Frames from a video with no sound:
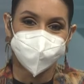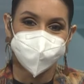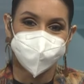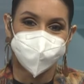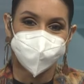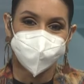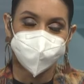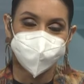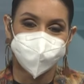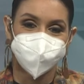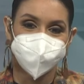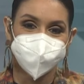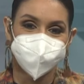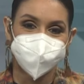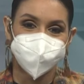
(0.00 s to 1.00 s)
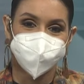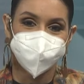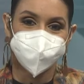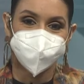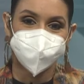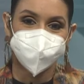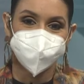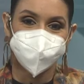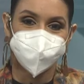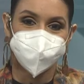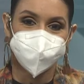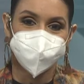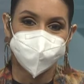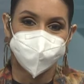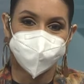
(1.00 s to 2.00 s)

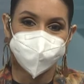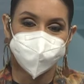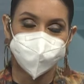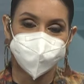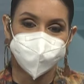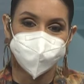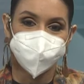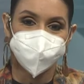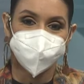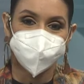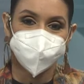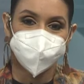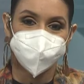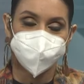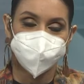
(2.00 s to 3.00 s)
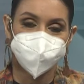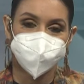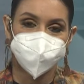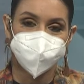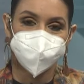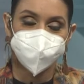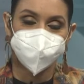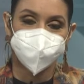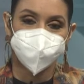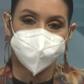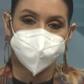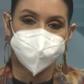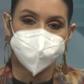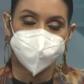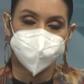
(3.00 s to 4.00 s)

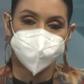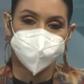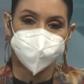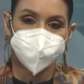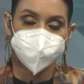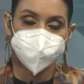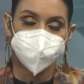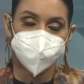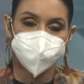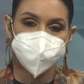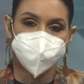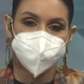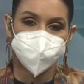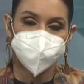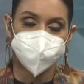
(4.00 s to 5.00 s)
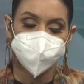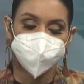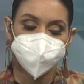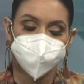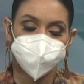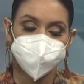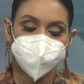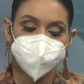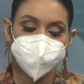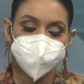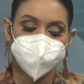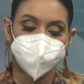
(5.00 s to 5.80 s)
(not speaking)